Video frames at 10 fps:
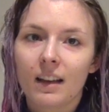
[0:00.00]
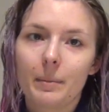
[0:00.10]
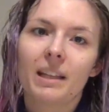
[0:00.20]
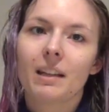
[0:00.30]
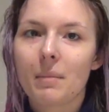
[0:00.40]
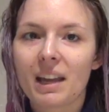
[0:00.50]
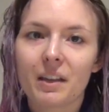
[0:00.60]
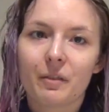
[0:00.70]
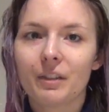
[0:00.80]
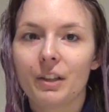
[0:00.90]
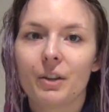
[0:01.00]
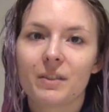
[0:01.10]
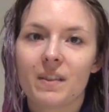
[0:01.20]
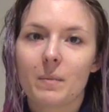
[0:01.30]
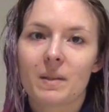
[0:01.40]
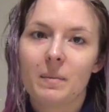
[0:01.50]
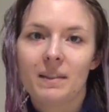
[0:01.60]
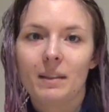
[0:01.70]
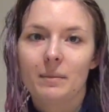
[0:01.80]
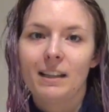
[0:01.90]
I mean, I'm making a video, so there must be
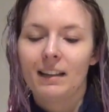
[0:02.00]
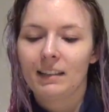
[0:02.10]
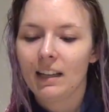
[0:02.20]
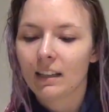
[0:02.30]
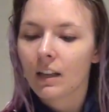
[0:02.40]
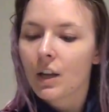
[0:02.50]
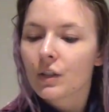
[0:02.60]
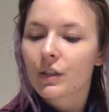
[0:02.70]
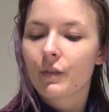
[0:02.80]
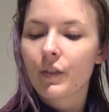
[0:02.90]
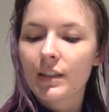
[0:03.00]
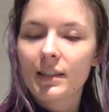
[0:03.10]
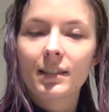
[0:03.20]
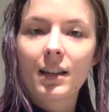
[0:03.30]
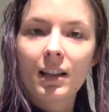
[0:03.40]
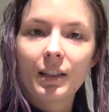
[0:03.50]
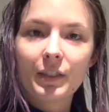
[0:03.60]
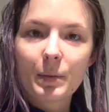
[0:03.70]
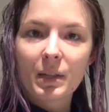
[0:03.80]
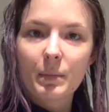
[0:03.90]
some technique. So the first colour
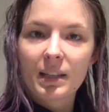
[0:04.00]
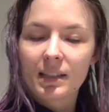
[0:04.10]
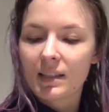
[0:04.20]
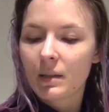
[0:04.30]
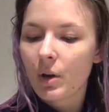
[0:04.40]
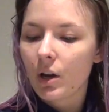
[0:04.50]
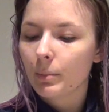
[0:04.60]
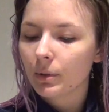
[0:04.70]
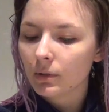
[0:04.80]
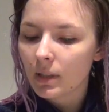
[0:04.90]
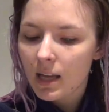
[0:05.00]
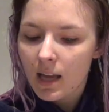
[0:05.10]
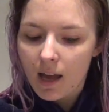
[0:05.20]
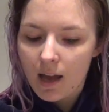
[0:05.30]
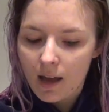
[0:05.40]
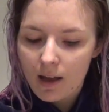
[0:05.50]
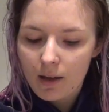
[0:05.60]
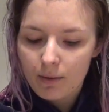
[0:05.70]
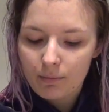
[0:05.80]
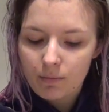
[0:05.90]
that I'm going to mix is the purple.
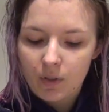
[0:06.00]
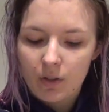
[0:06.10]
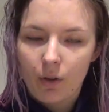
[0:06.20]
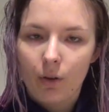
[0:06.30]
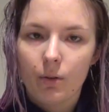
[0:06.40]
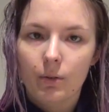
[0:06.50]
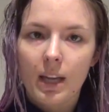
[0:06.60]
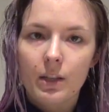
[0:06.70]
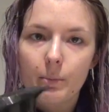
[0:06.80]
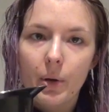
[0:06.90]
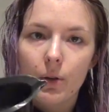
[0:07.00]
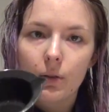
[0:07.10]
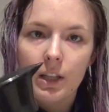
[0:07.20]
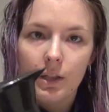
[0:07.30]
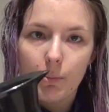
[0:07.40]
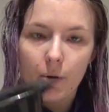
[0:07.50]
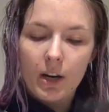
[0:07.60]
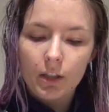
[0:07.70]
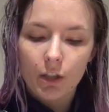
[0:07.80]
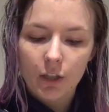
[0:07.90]
Um, so get your bowl and your
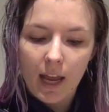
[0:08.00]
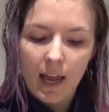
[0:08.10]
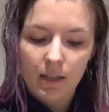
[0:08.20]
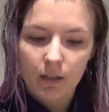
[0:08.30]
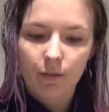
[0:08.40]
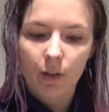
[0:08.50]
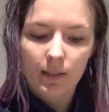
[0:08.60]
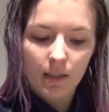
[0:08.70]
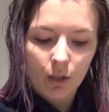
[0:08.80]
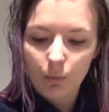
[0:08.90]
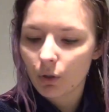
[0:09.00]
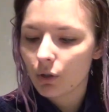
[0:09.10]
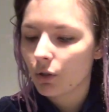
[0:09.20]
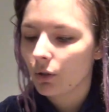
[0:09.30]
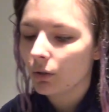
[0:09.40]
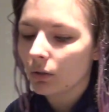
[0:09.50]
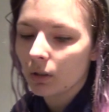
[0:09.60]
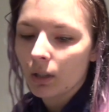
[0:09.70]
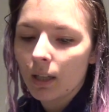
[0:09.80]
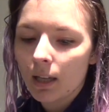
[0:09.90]
brush, and the first thing you want to do